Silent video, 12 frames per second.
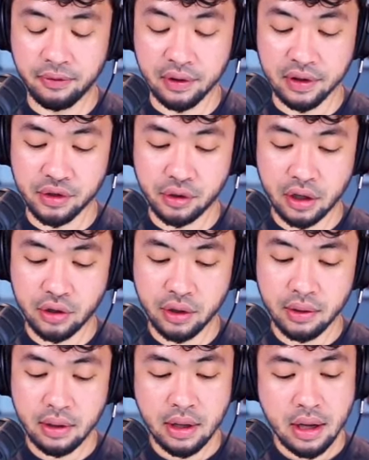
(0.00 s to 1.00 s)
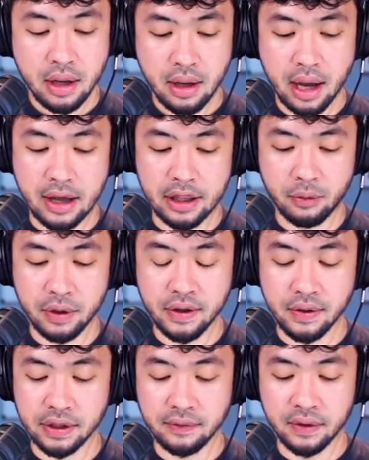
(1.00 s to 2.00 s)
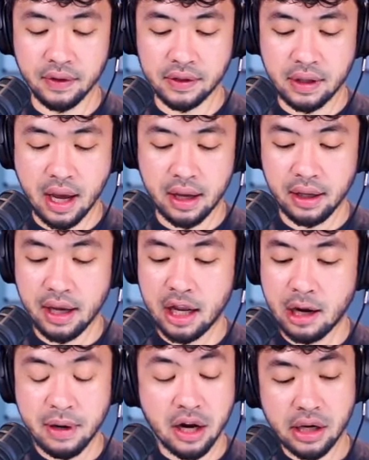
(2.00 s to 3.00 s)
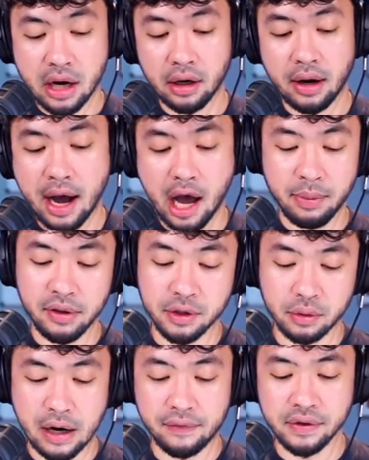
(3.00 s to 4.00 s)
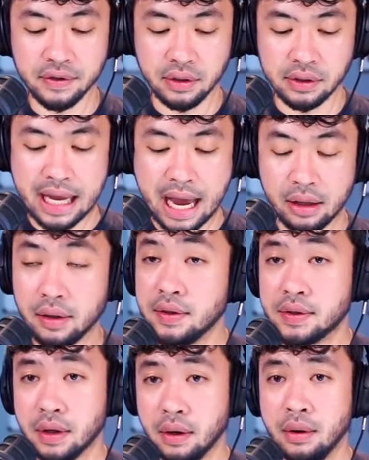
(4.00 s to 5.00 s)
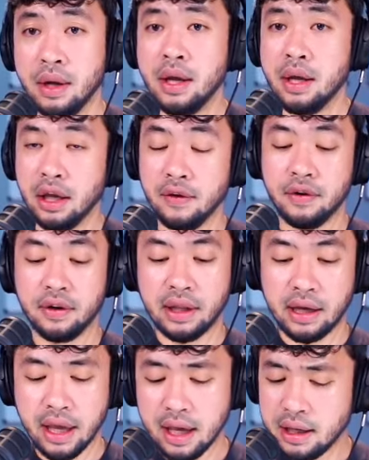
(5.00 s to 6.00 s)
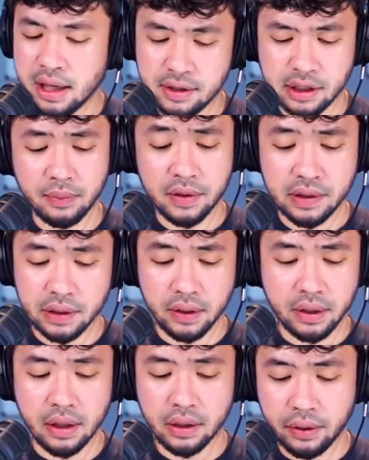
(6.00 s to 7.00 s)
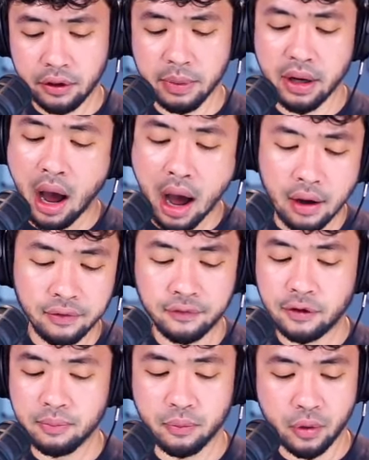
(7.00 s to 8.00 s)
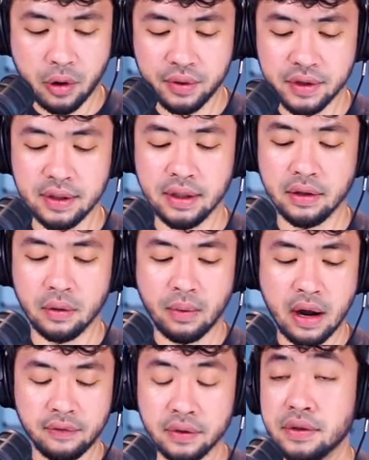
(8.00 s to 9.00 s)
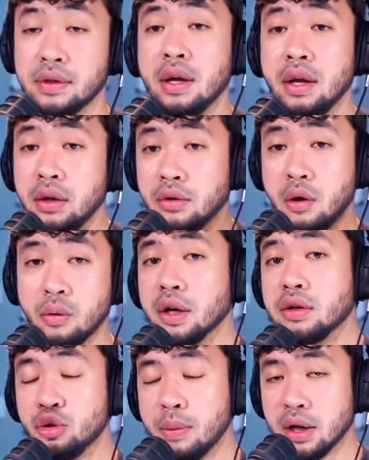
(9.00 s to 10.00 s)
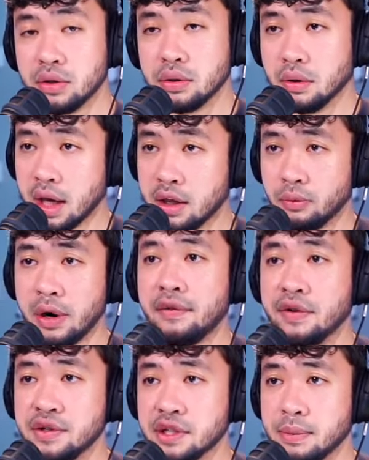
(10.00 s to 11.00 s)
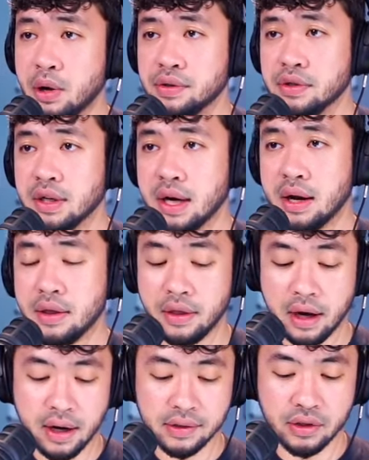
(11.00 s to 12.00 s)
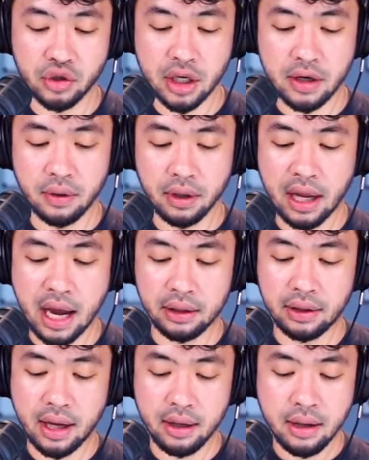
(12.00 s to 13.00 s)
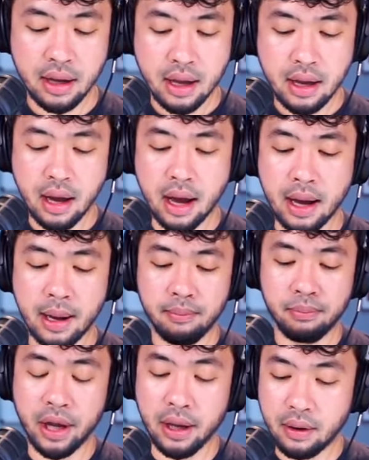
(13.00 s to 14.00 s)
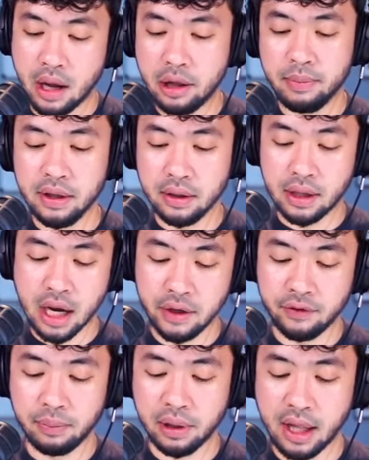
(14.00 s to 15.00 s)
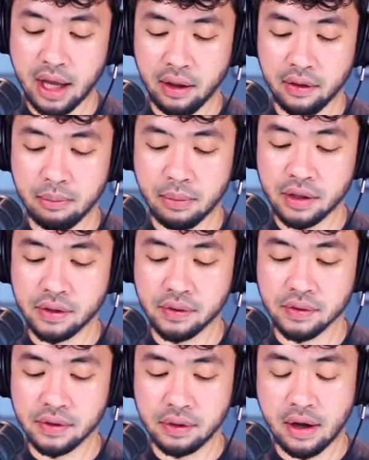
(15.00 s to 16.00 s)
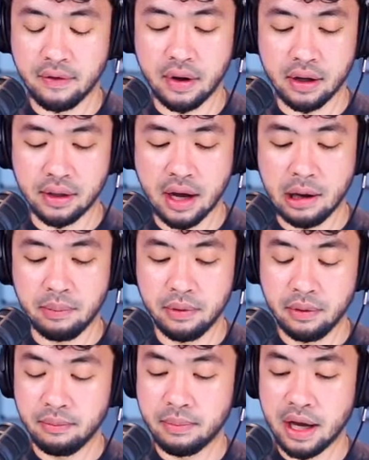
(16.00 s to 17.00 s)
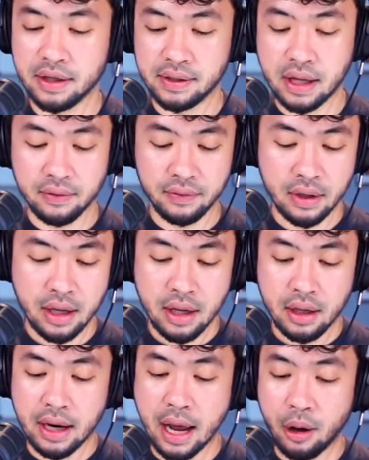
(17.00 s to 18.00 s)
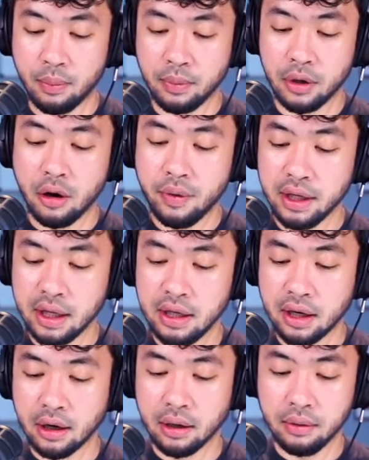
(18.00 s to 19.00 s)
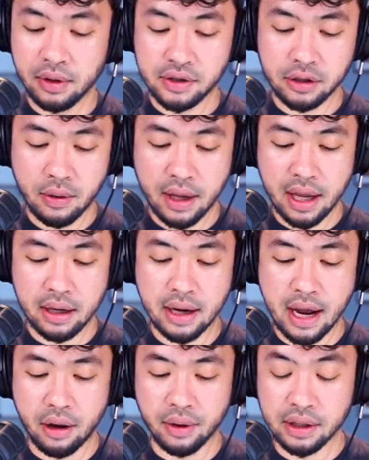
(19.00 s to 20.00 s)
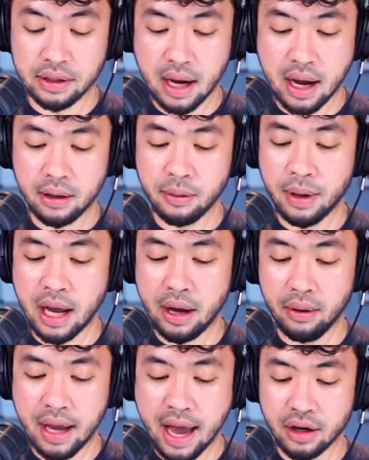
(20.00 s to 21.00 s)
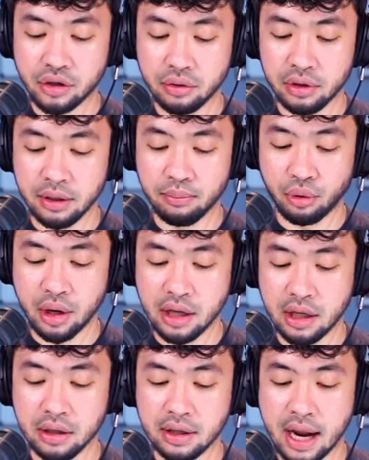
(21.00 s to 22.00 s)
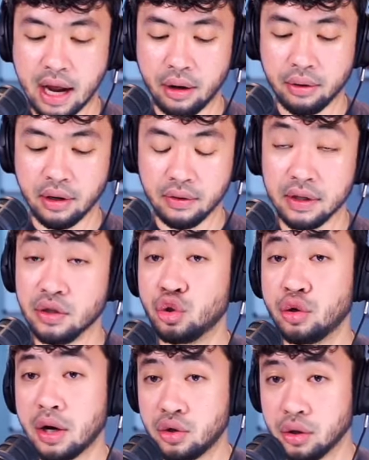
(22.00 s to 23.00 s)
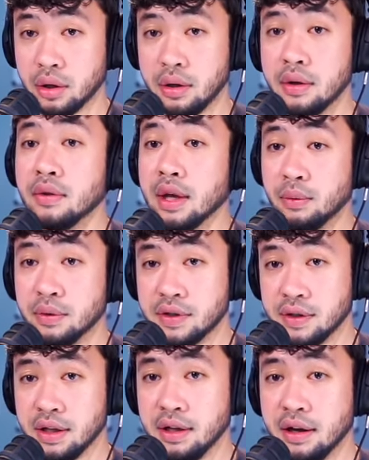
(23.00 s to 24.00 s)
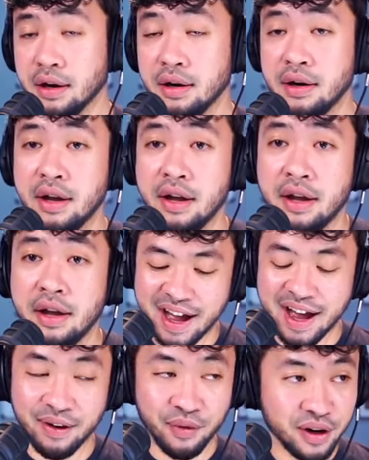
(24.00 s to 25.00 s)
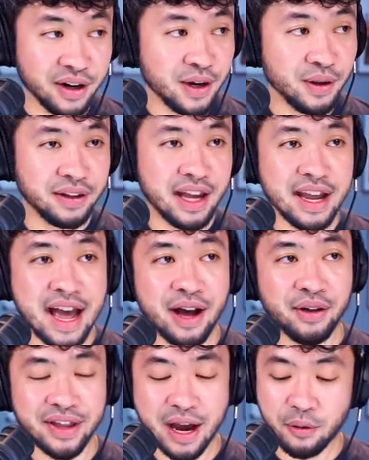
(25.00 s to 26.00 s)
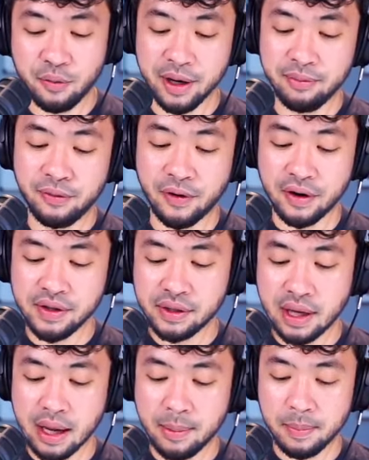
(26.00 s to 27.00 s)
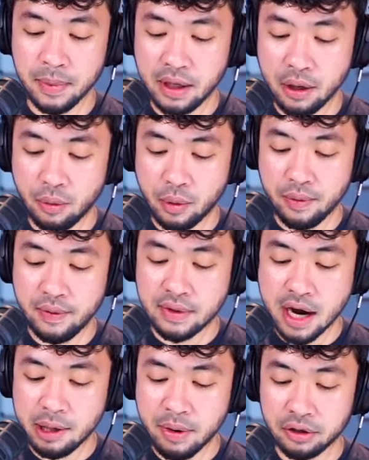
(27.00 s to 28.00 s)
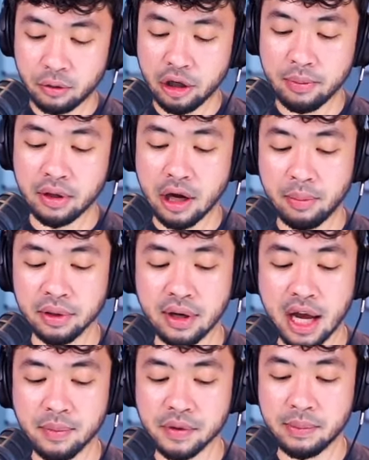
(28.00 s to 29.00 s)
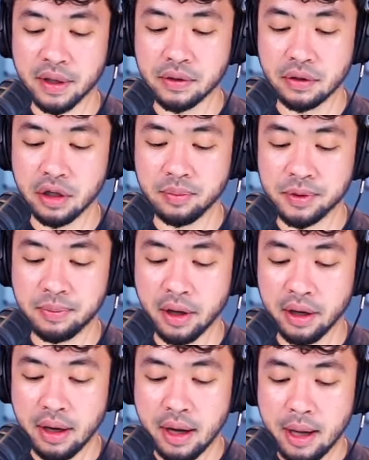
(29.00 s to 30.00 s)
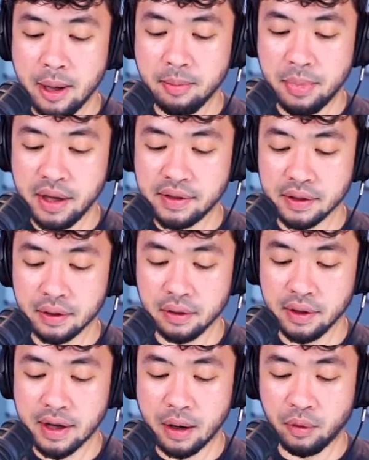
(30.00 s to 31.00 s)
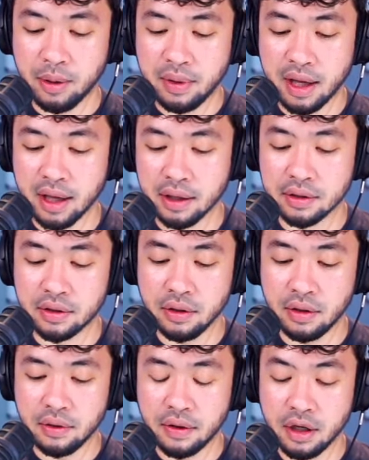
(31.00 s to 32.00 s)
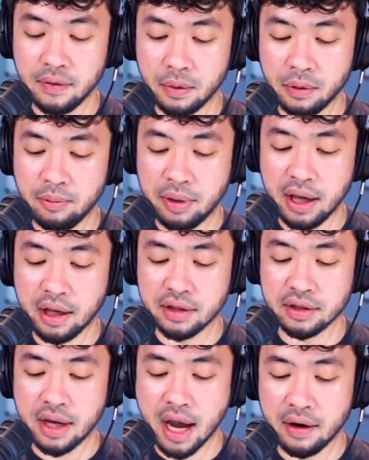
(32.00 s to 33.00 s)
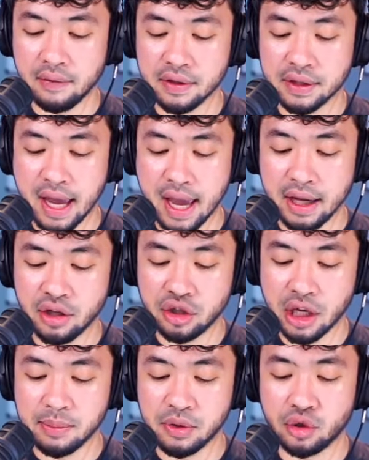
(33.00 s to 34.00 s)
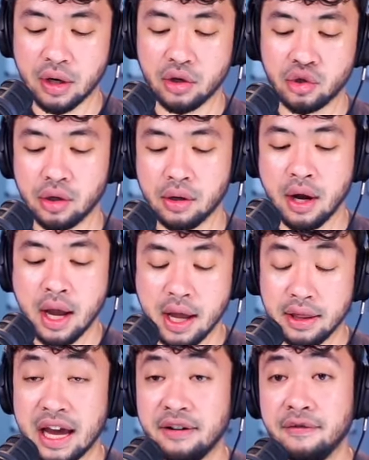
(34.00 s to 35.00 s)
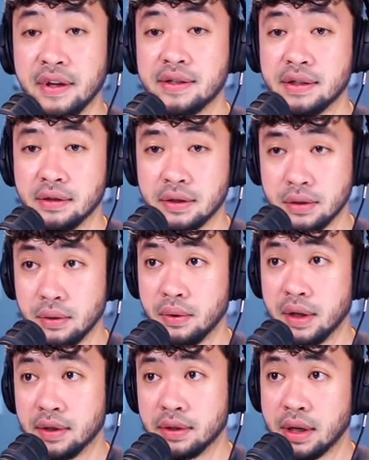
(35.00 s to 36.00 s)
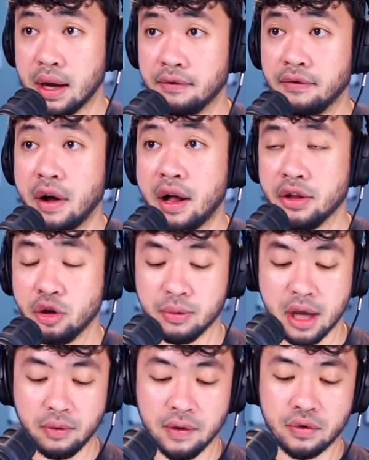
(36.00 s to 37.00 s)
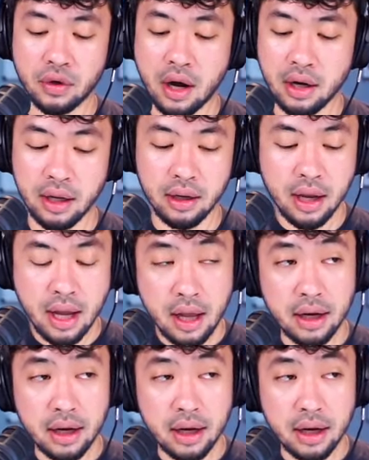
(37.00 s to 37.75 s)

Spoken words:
for the structure that we're using for this guy. Again, I'm not trying to copy this reference exactly. So if you're like, hey, Kaycem, this is looking a little bit off from what we're seeing in the reference, don't worry too much. Okay, the reference is mostly there as a general guideline, but I'll be kind of applying the muscles and stuff on top by itself. Now, going in here, let's go ahead now and talk about actually breaking down the structure that we're seeing here. We're going to go lay out that rib first. And, you know, we've talked about the rib a couple times on my streams, but basically that rib cage, you can think of the rib cage as kind of this egg-shaped structure that fits into this volume that we've drawn in.